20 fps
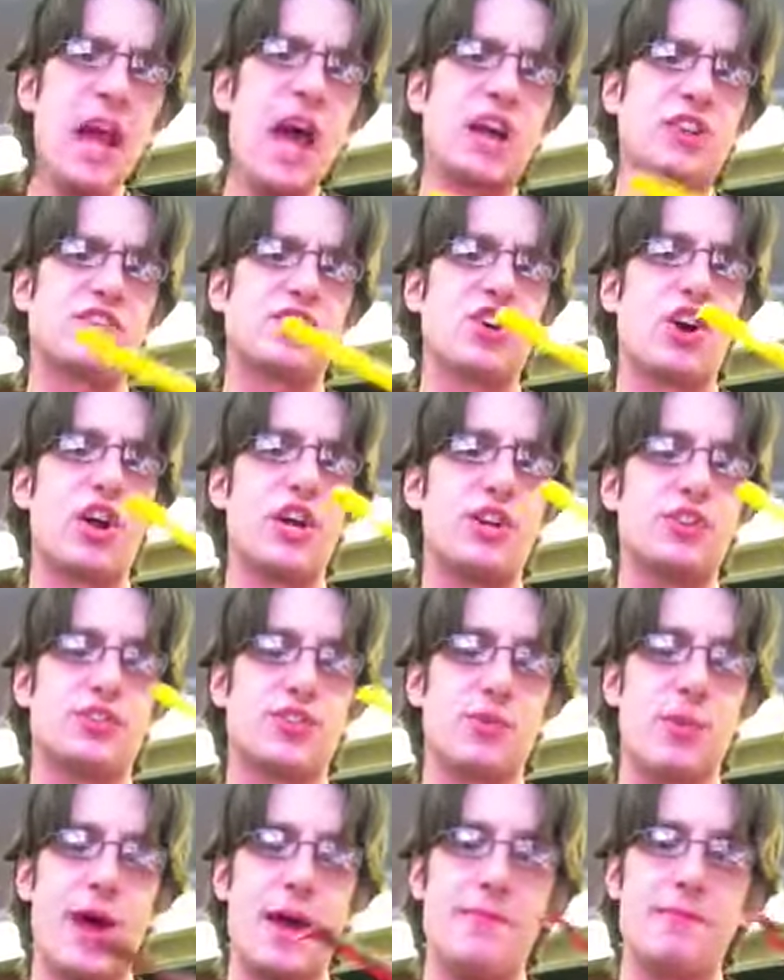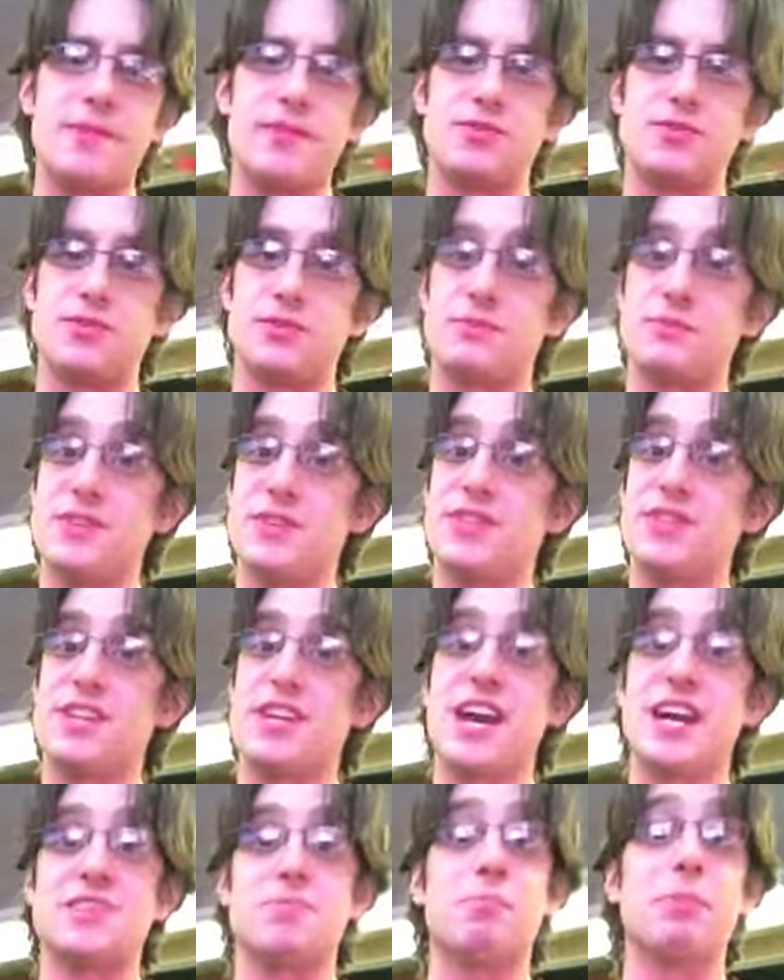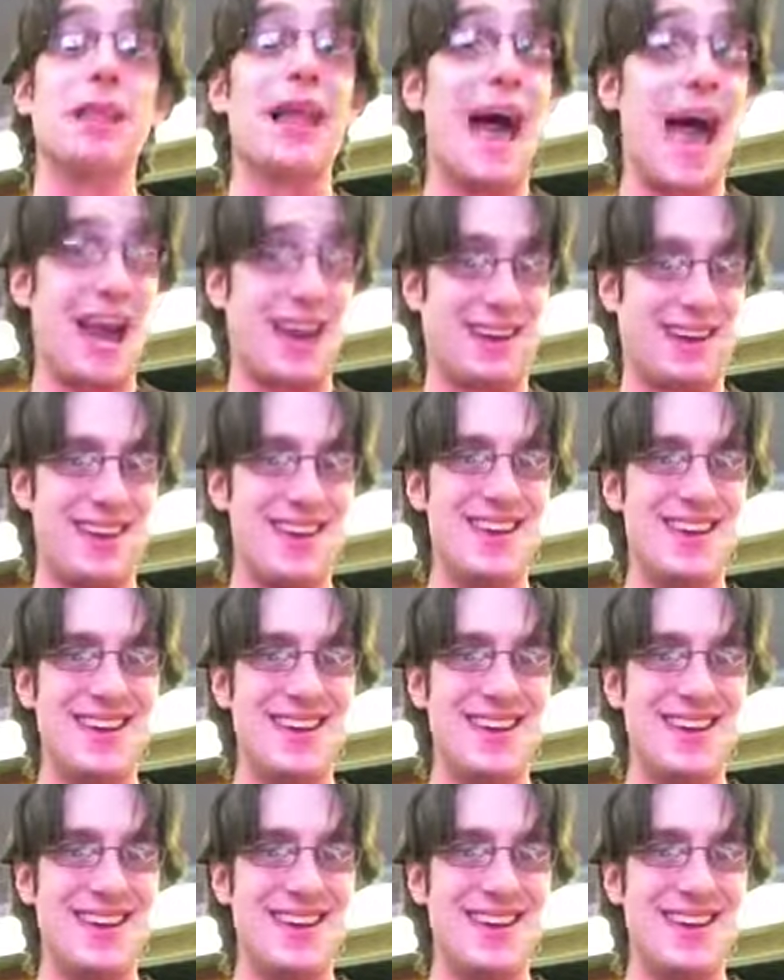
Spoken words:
sorry, here's the red. This is a nice black.